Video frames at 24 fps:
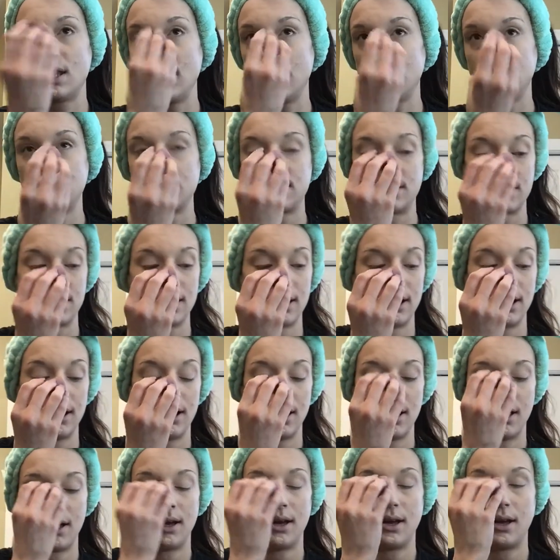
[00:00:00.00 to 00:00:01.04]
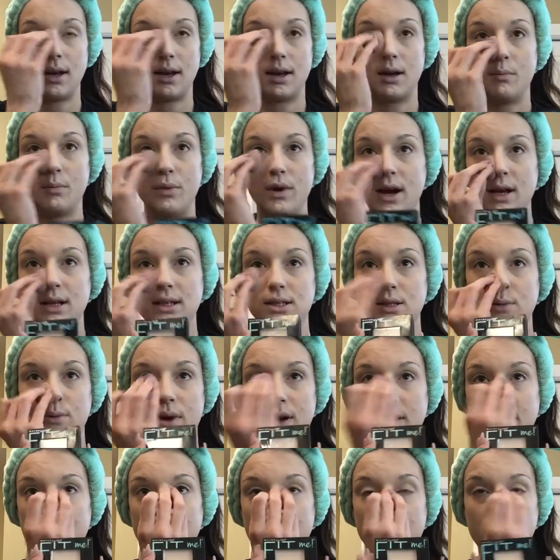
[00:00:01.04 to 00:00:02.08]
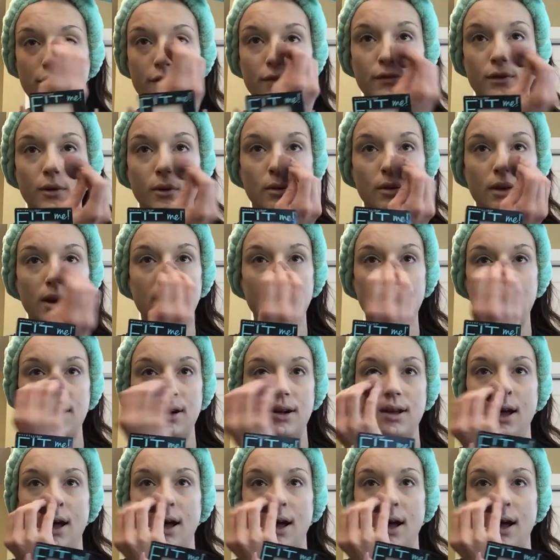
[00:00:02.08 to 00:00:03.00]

this pressed one before.